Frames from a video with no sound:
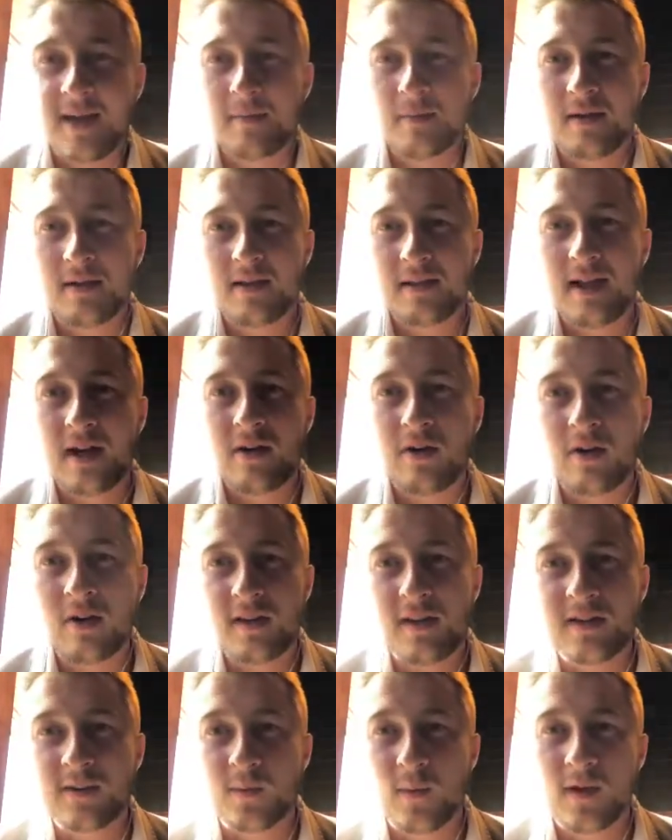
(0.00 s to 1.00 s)
later on
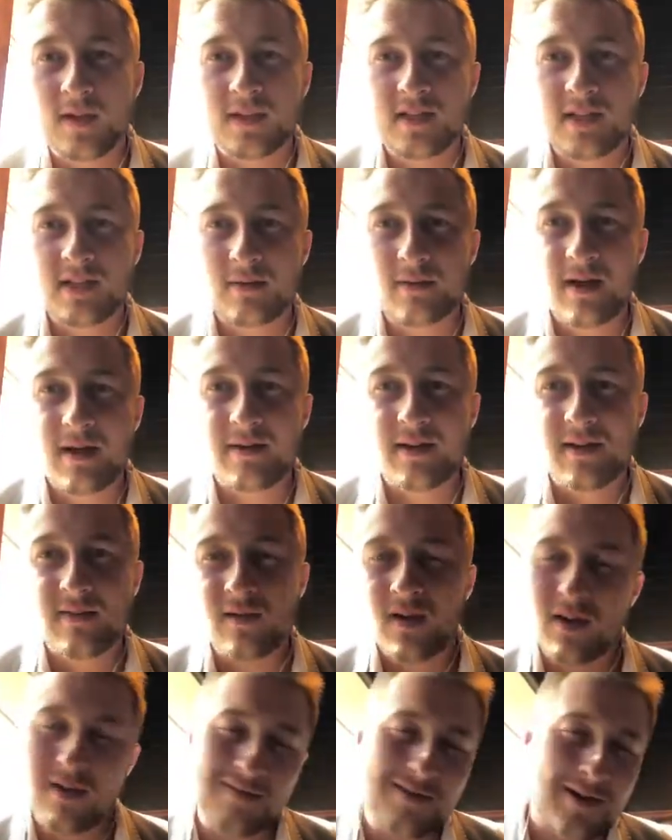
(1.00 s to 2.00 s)
this week just to be able to give
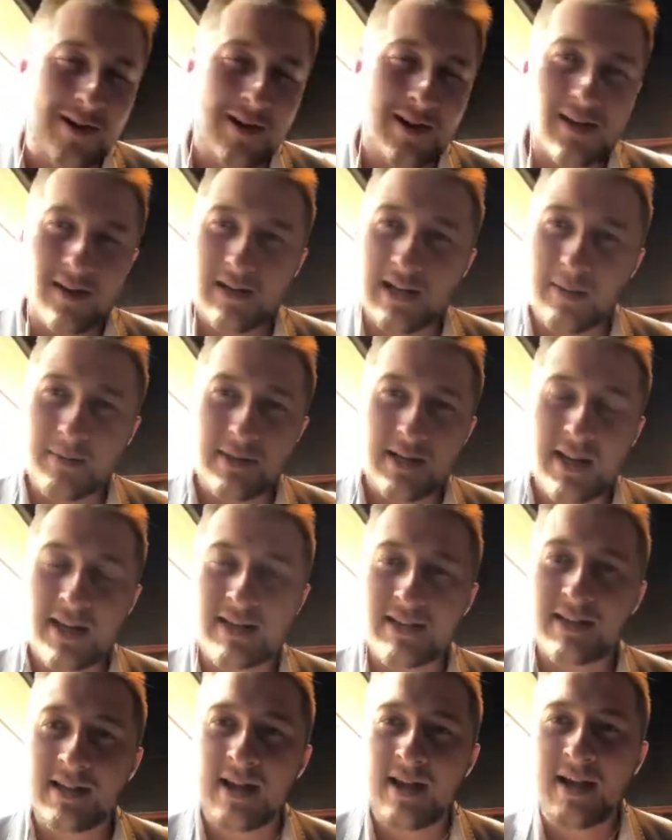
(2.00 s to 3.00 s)
you any final little
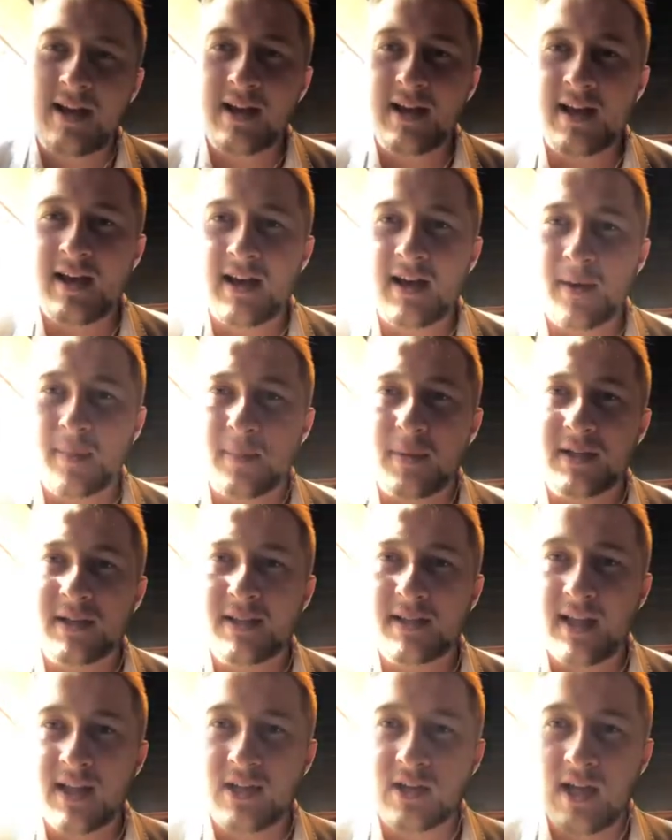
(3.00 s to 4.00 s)
updates. But
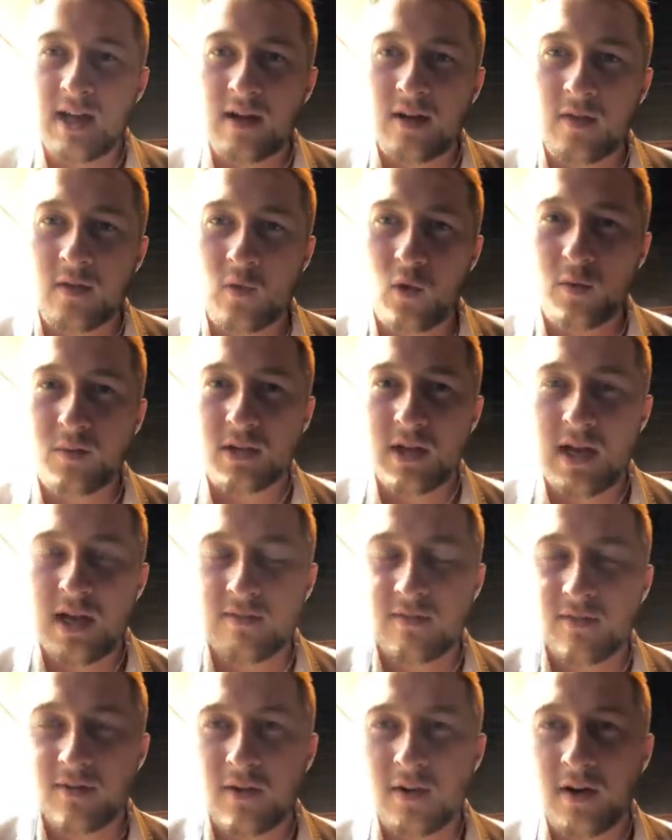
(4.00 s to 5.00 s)
just get chatting in the group chat if
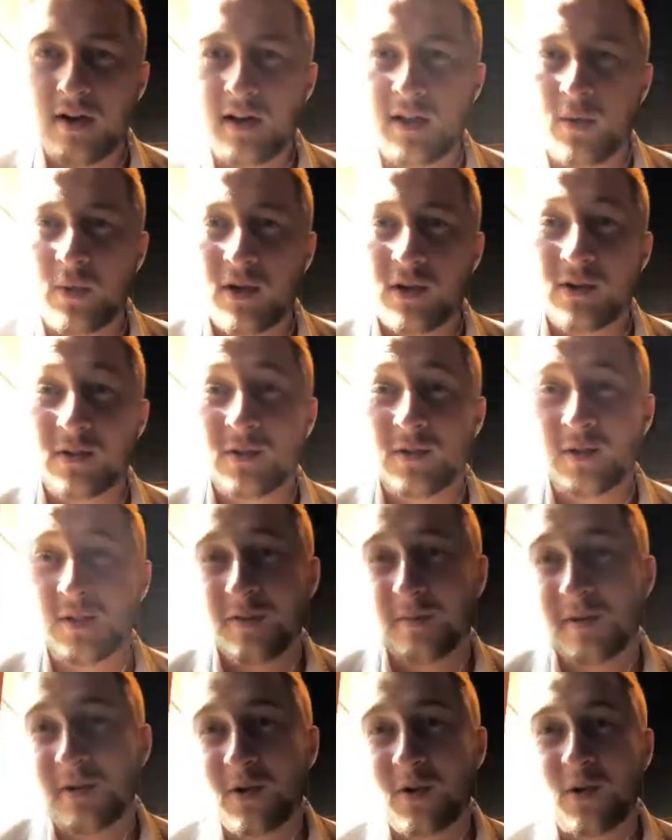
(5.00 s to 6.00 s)
you've got any questions, or
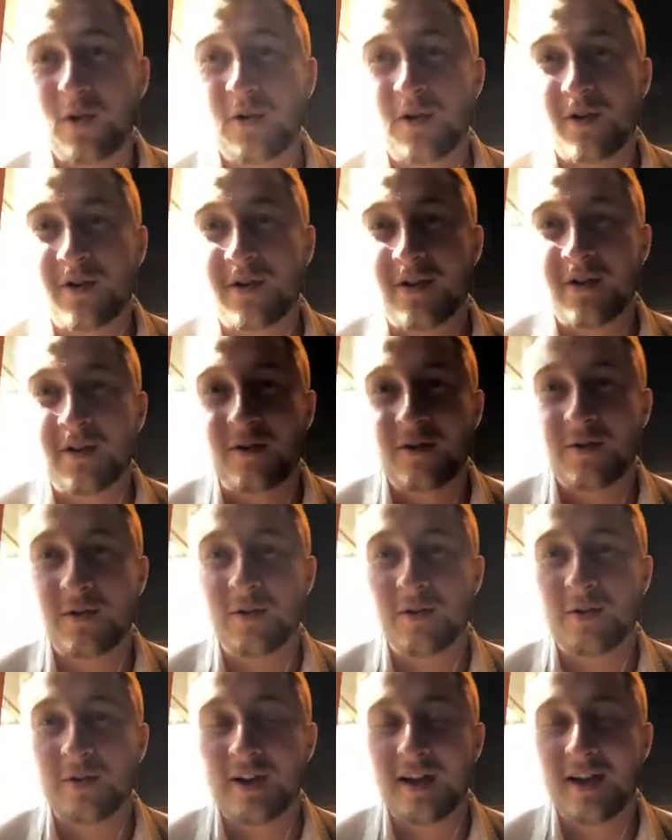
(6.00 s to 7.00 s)
give me a call,
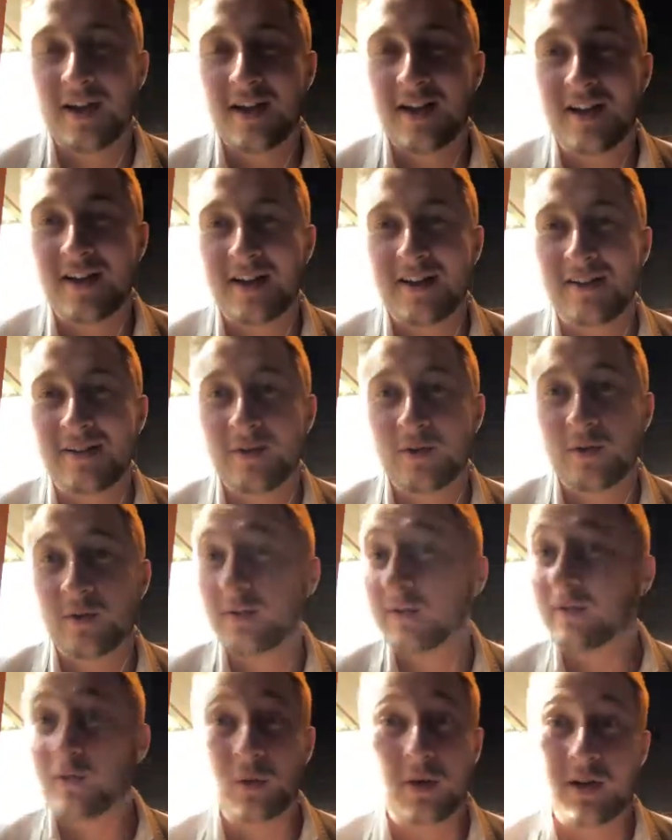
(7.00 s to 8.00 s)
or
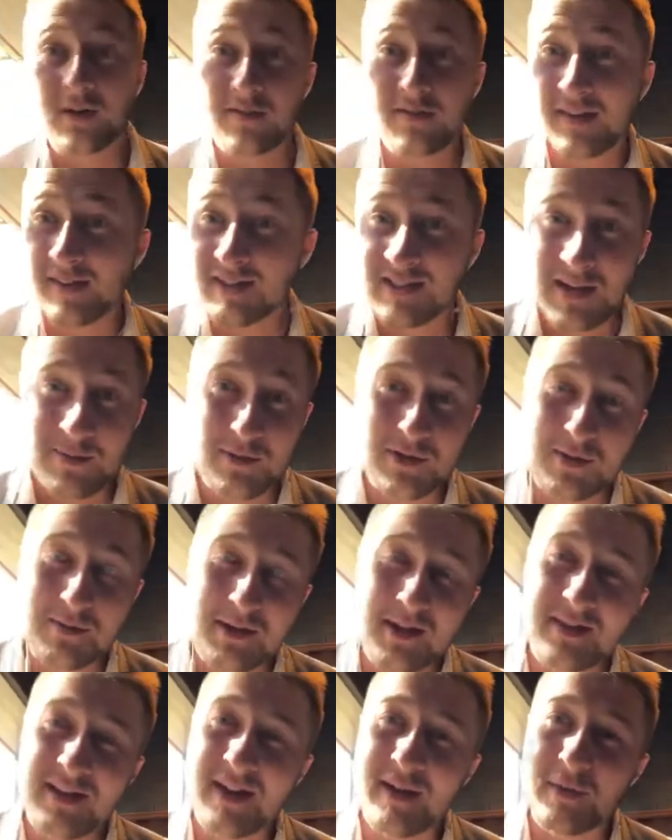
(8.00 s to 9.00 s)
if you wanted to FaceTime or
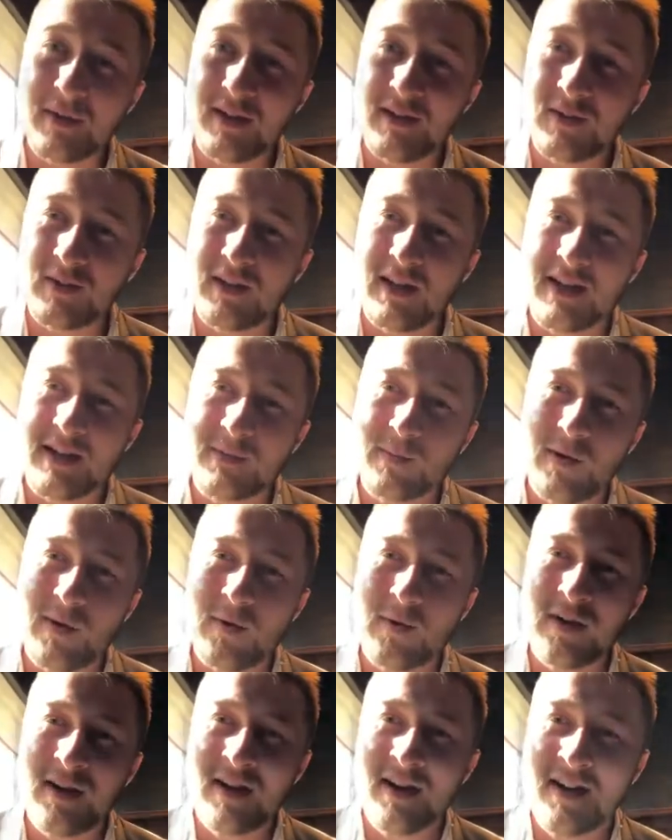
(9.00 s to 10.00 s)
something like that, we can do that as well.
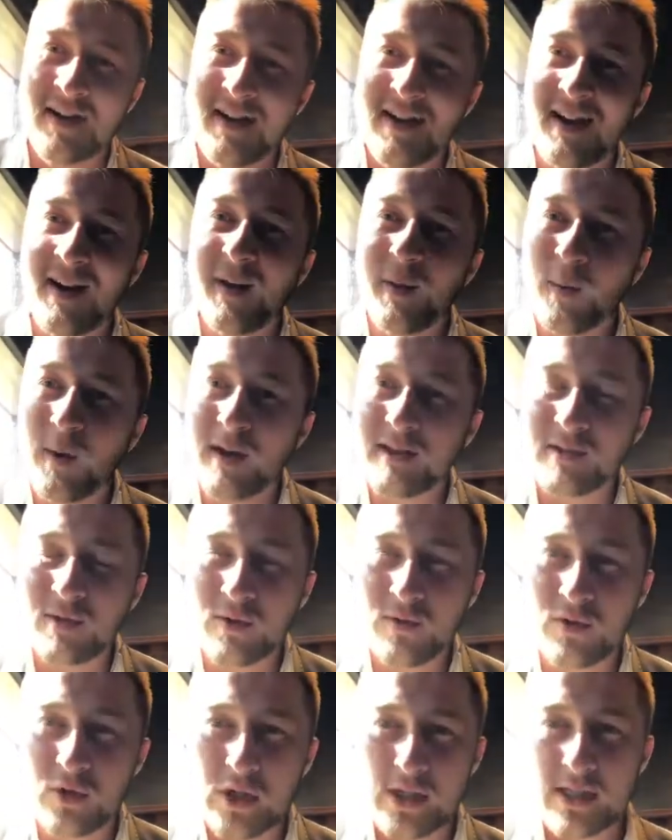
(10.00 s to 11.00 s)
Otherwise, I
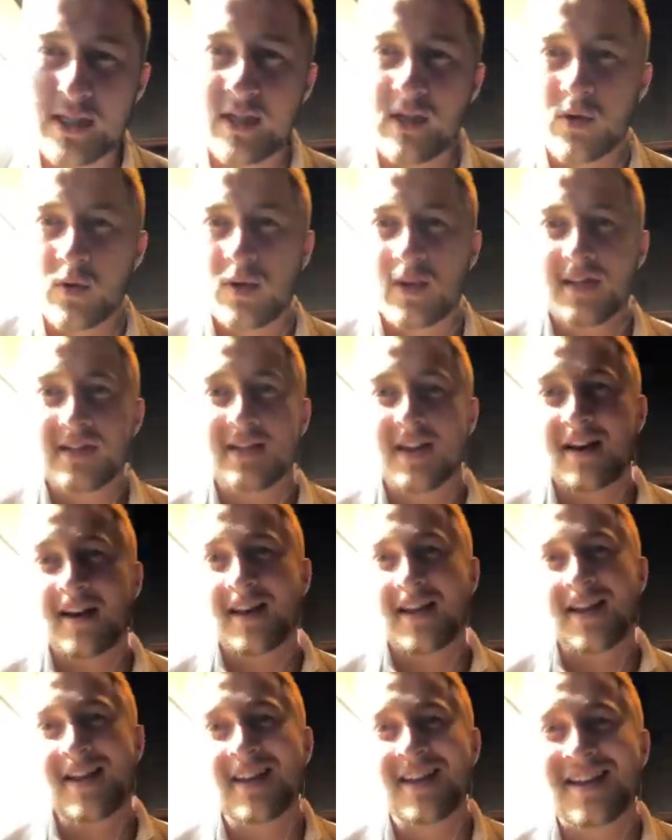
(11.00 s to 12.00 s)
look forward to seeing you all on
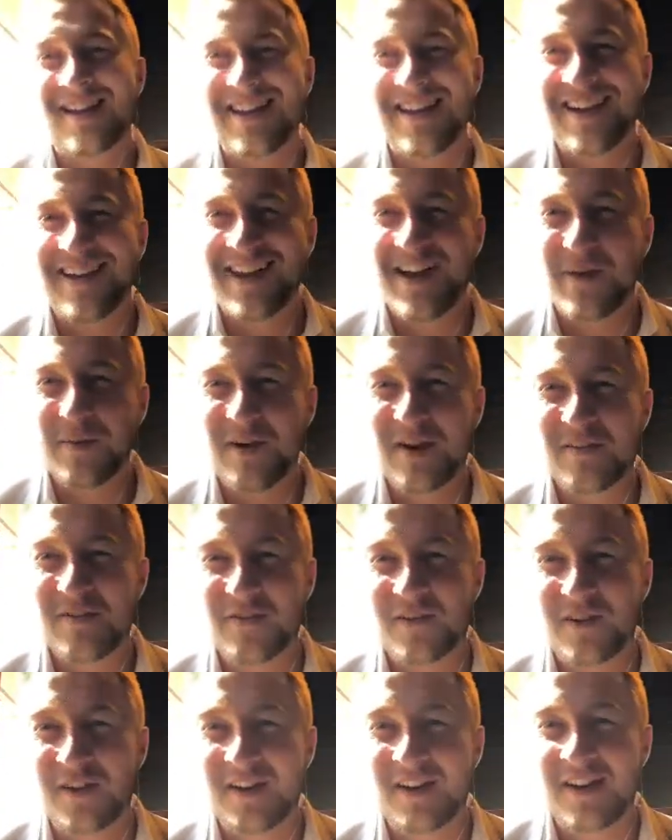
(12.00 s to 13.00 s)
Saturday. I can't wait for it,